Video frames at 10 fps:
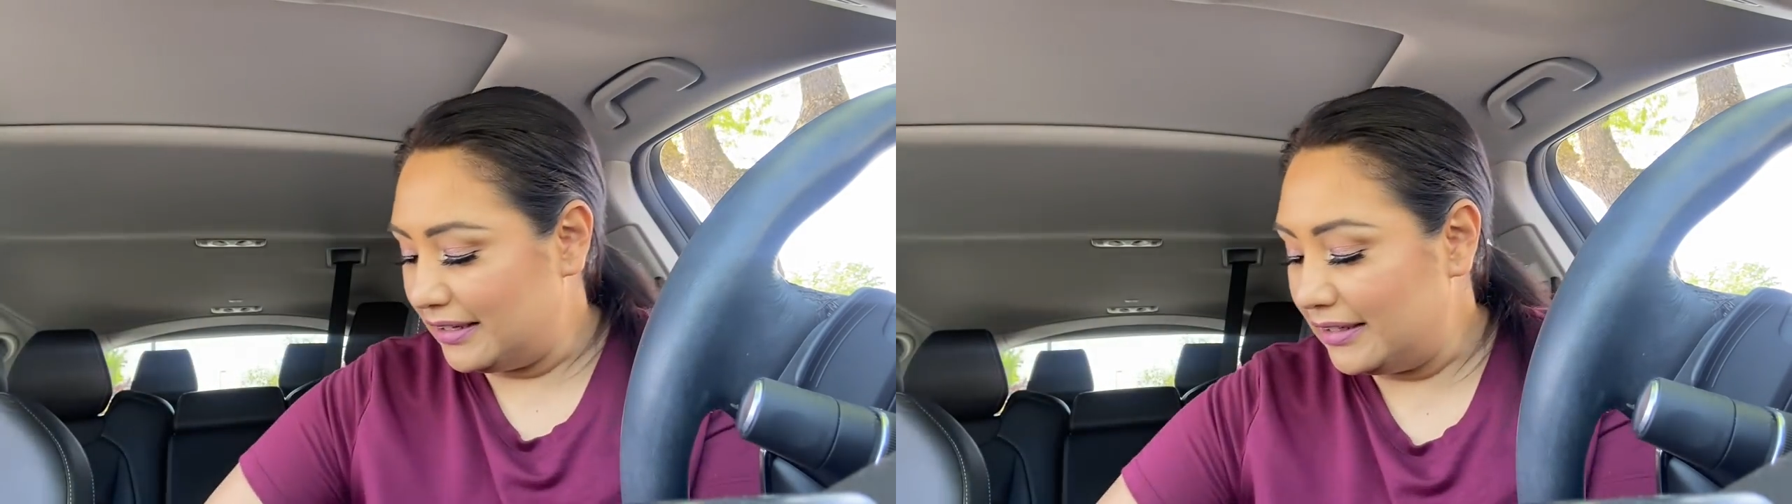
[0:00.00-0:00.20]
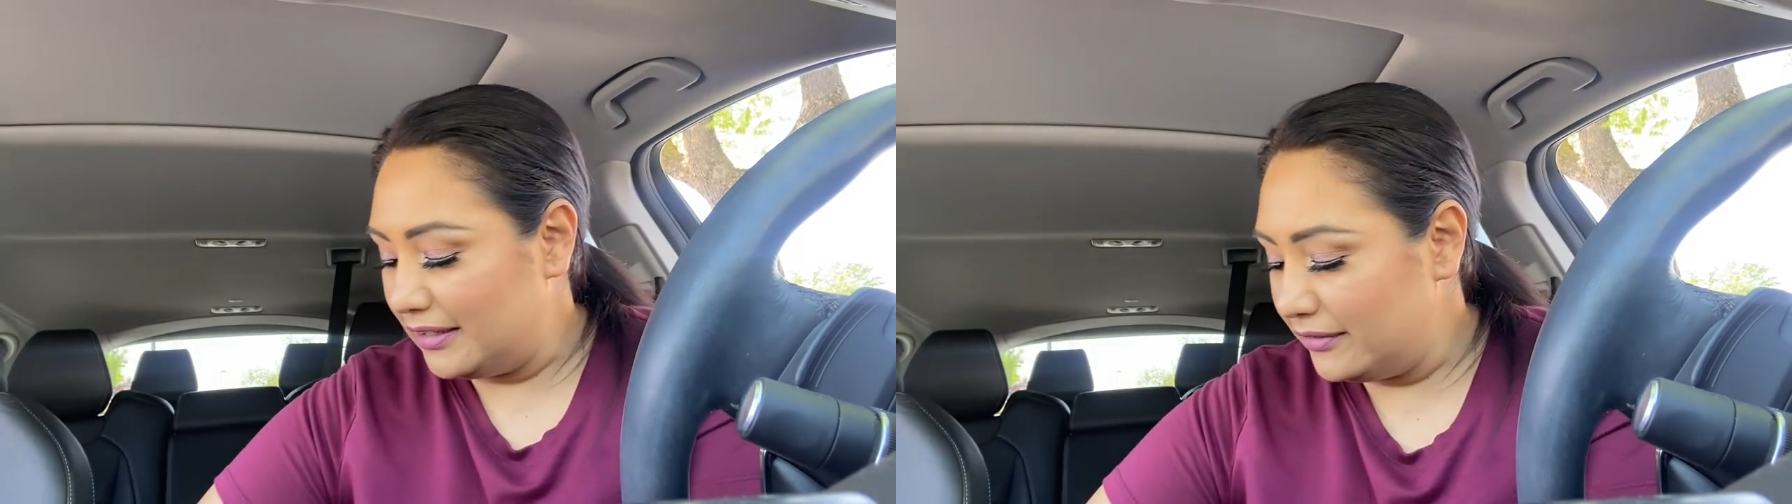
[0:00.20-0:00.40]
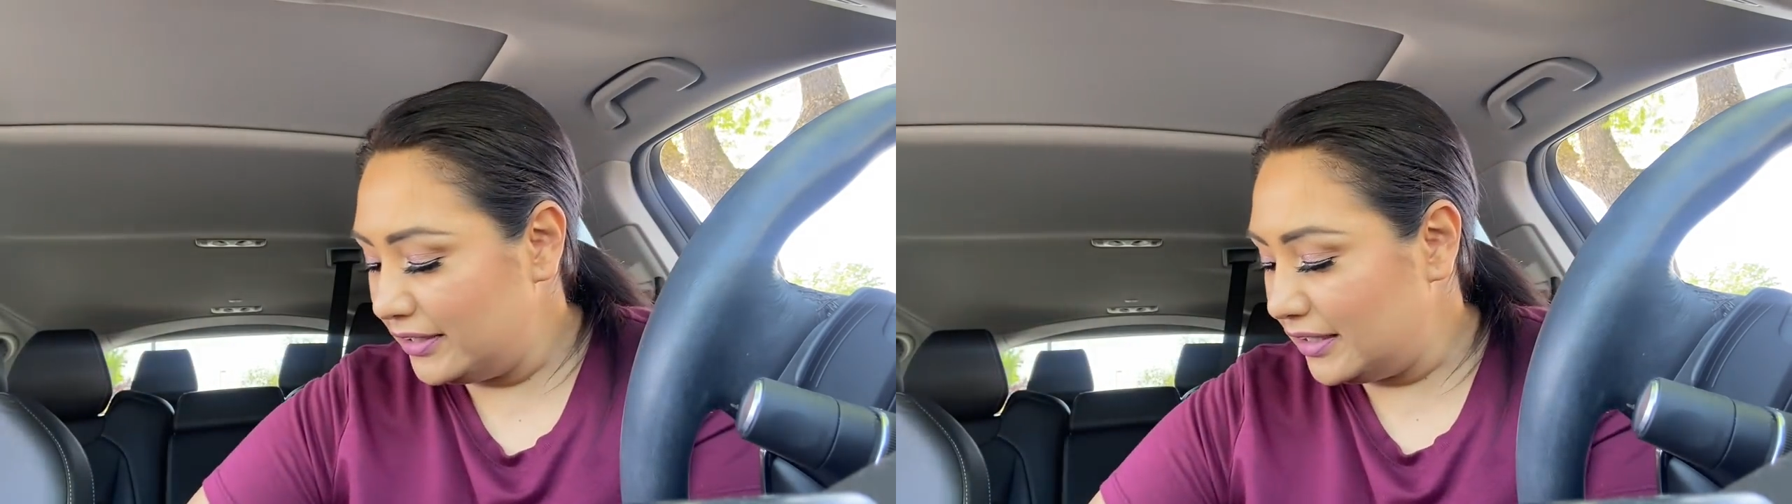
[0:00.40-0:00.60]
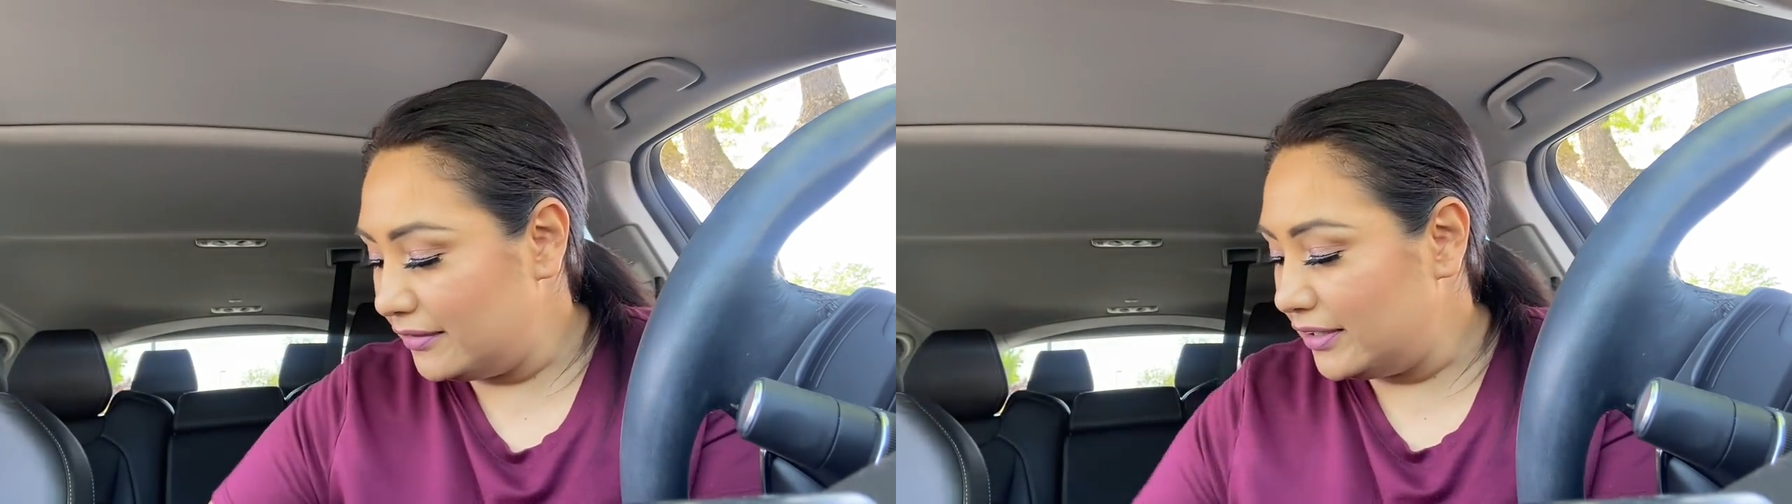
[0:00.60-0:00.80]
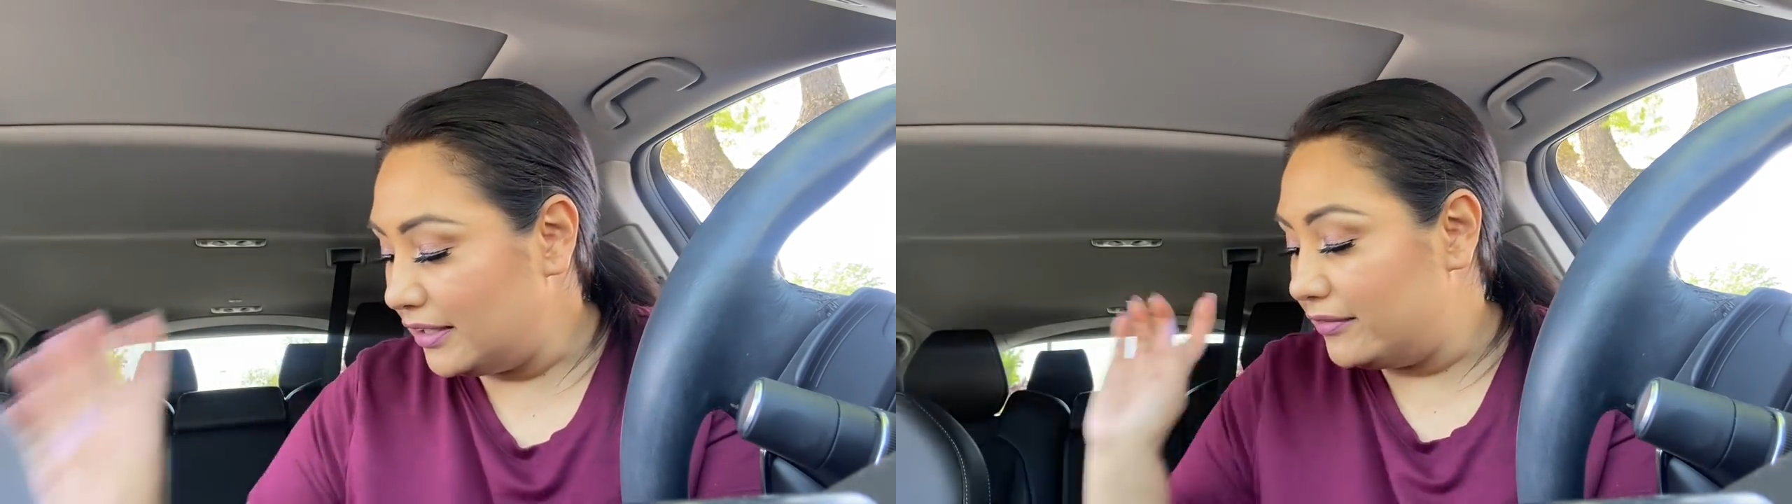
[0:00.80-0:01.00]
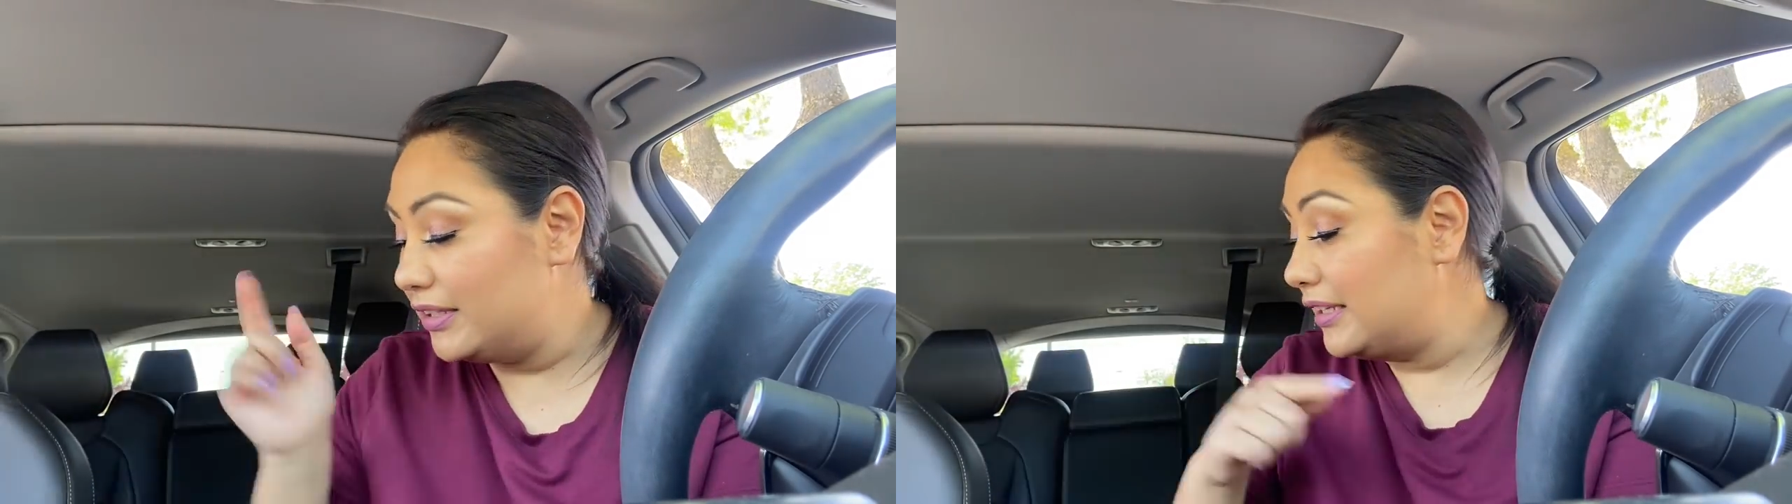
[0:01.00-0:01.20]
I love it, love it, love it.